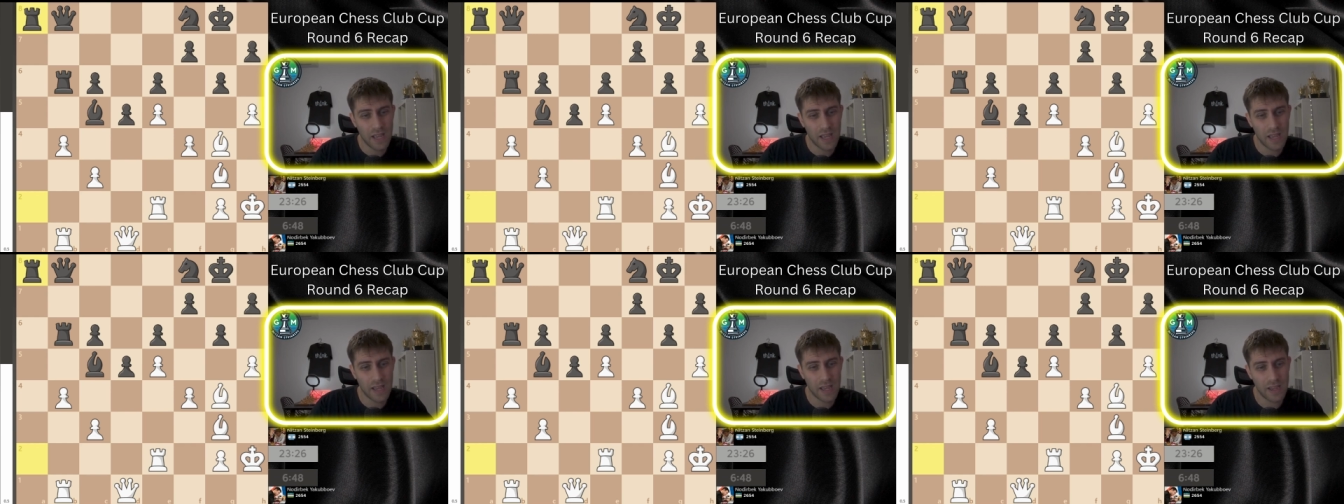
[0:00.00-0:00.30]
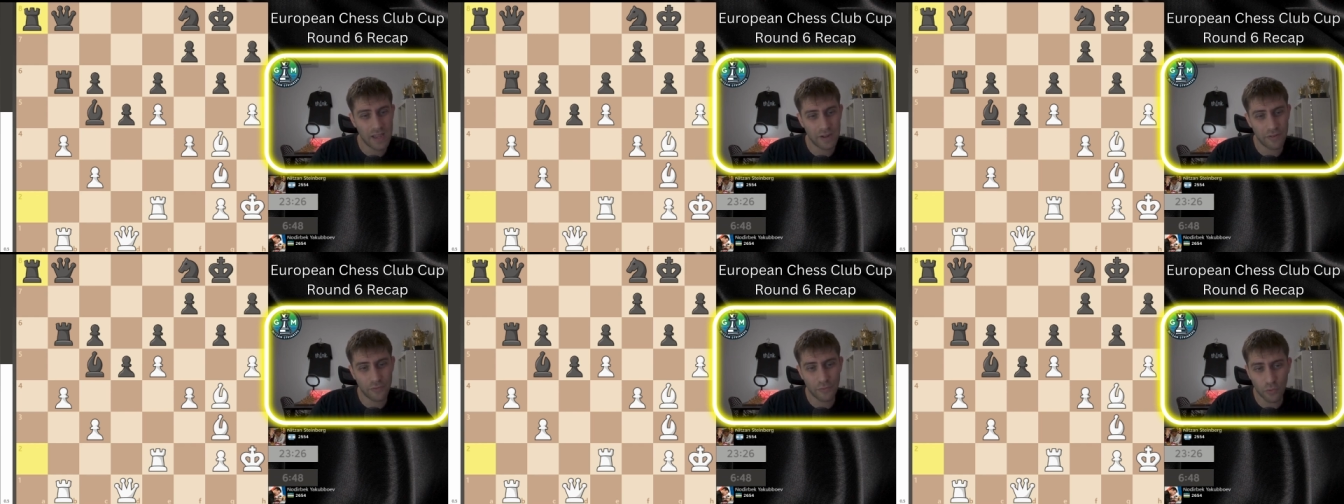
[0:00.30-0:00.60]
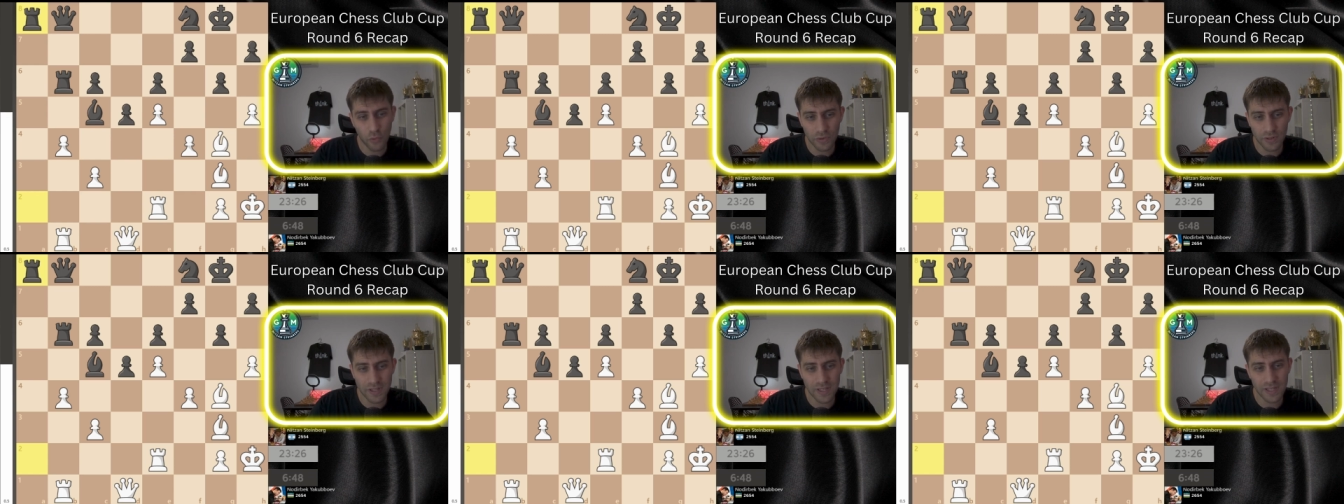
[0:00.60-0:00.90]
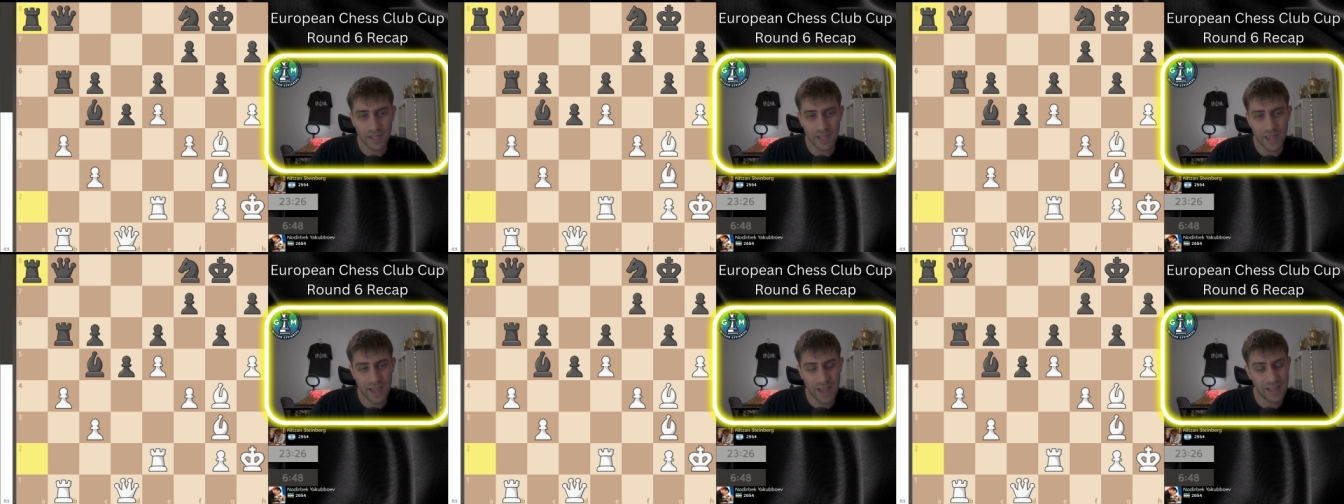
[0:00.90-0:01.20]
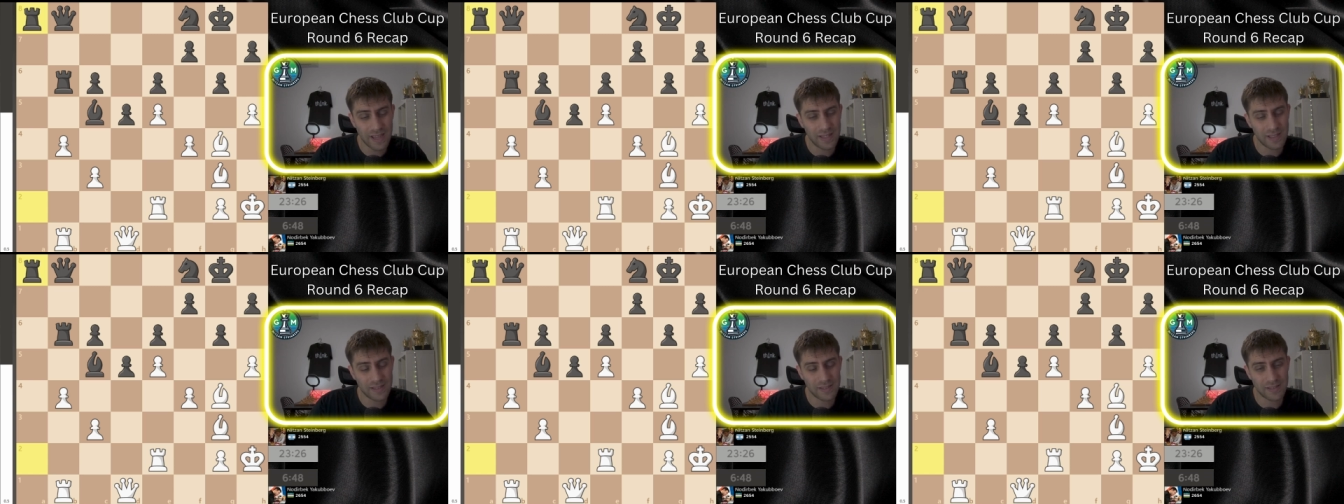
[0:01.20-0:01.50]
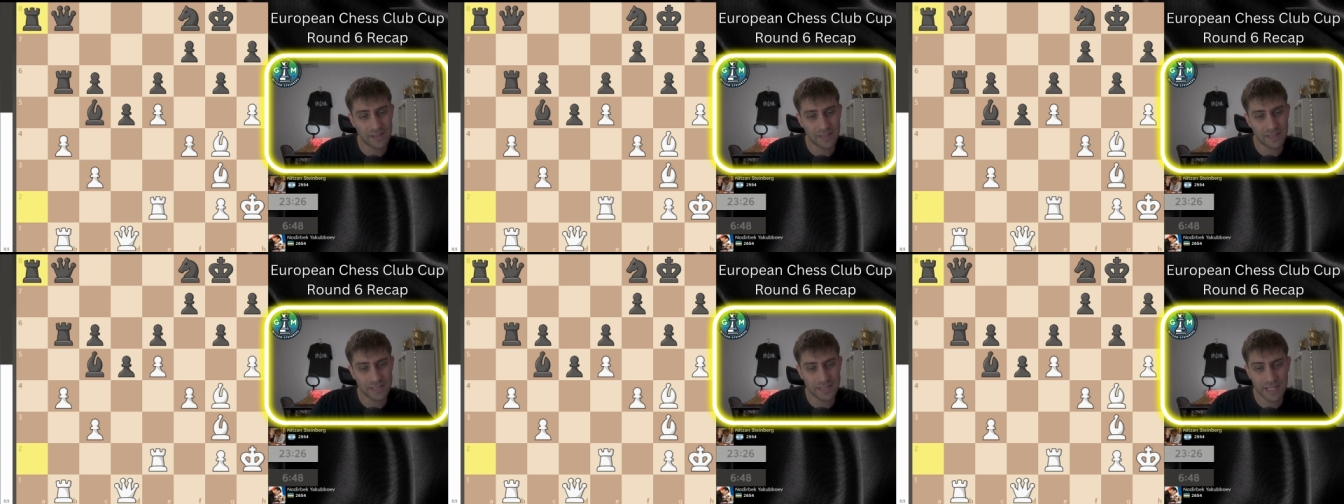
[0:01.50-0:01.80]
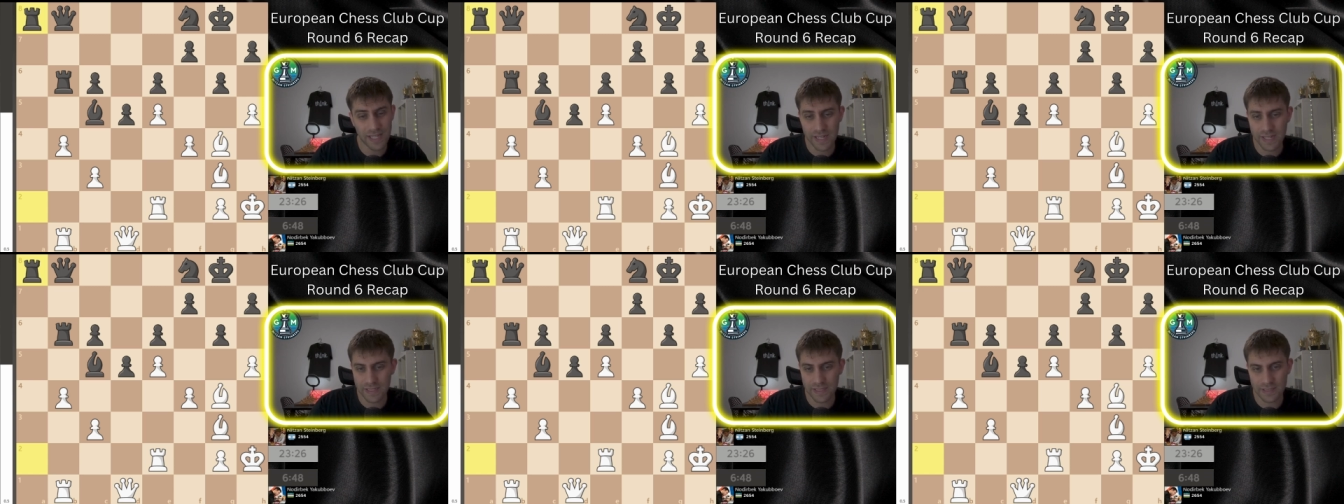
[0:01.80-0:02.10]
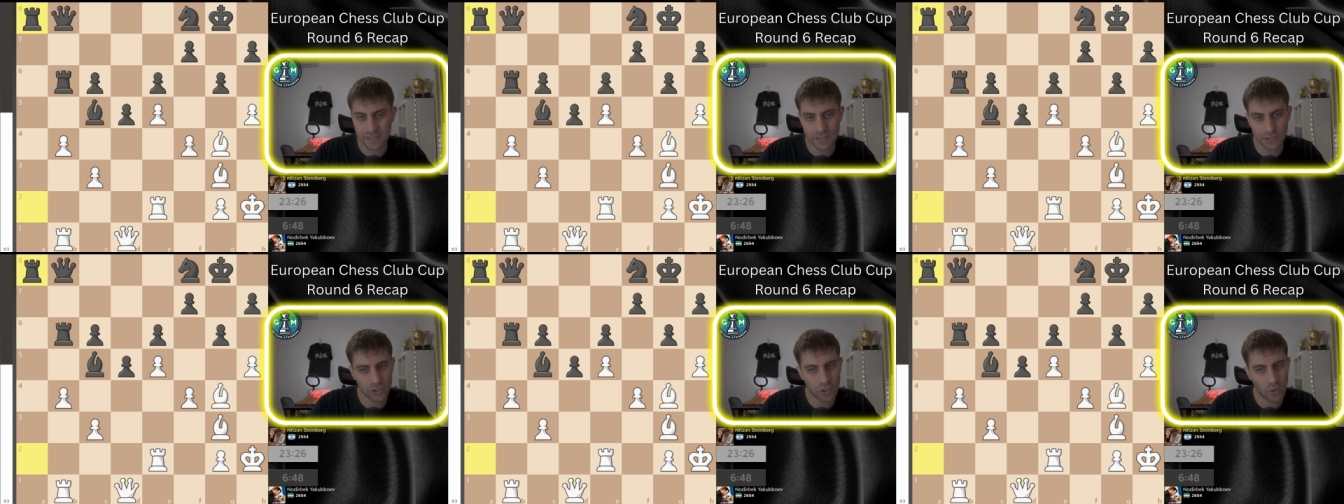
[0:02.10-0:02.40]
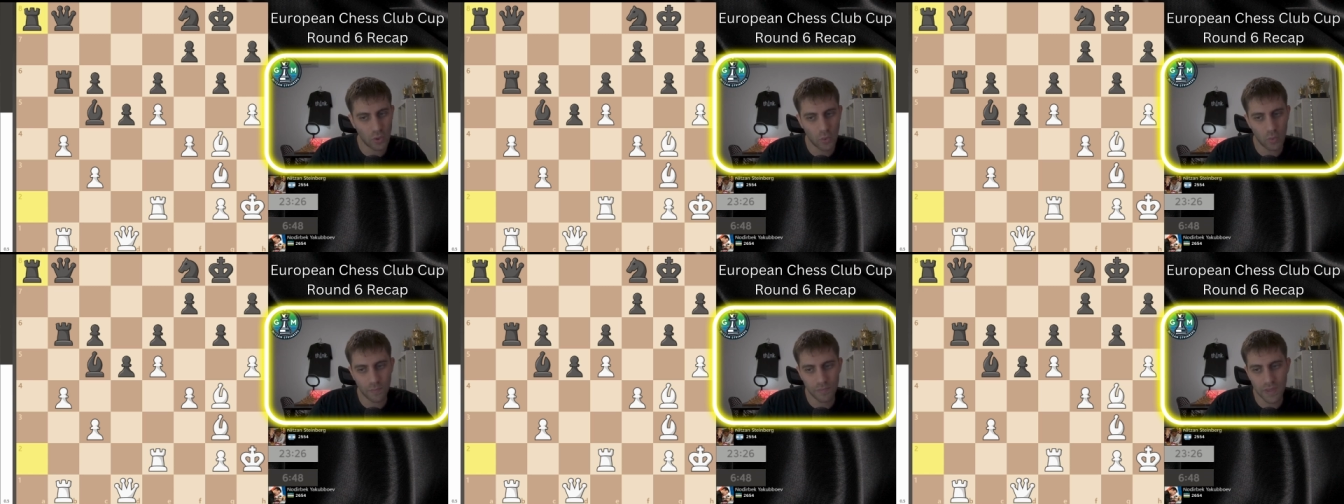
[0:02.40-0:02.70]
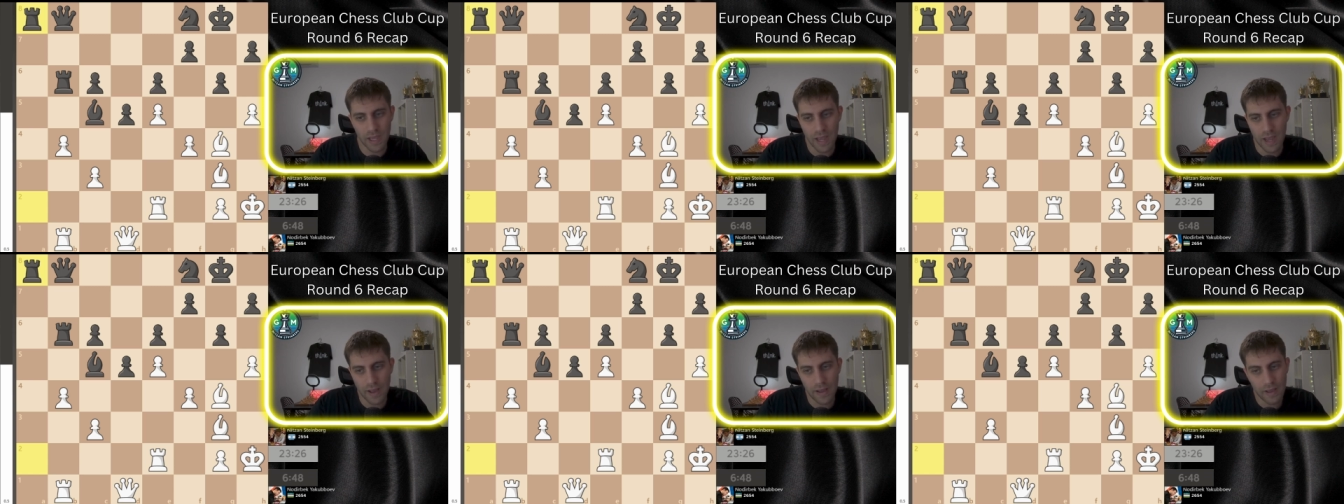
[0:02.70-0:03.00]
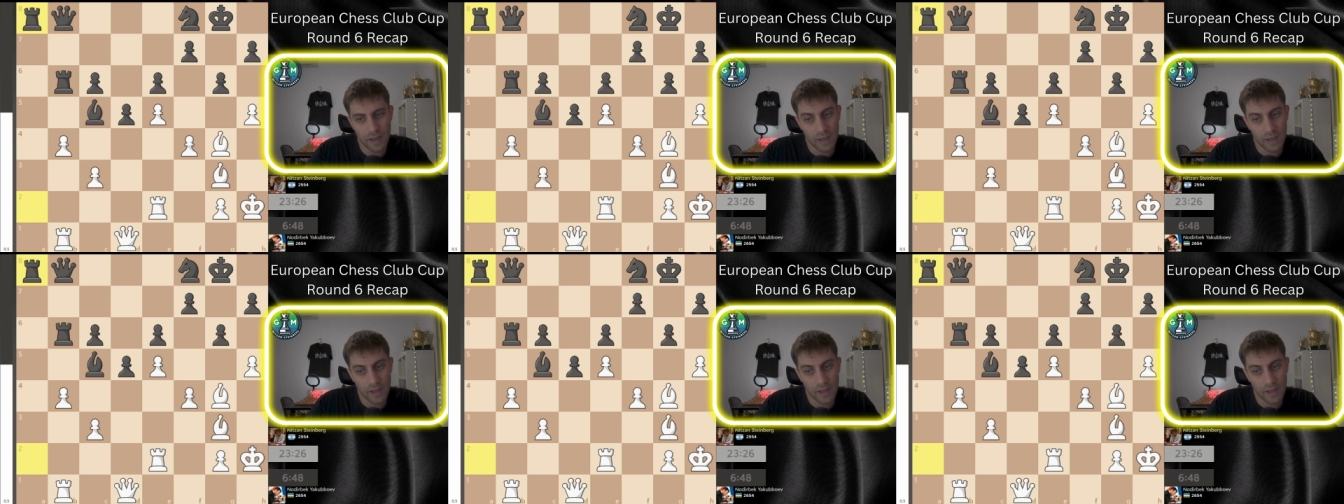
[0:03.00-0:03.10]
uh, and 48 seconds so yeah